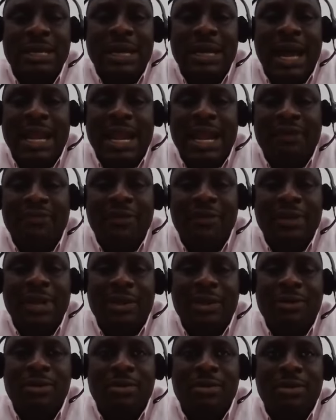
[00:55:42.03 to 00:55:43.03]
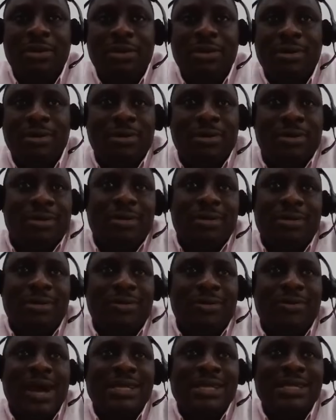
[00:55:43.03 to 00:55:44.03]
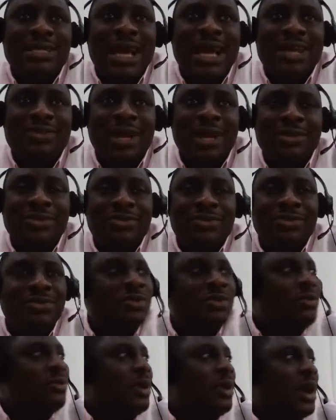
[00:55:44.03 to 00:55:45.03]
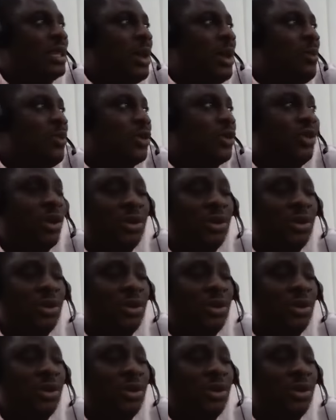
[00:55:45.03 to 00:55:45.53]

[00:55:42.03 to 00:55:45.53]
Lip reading: and I felt like, oh, why is the guy trying to? So, as time we got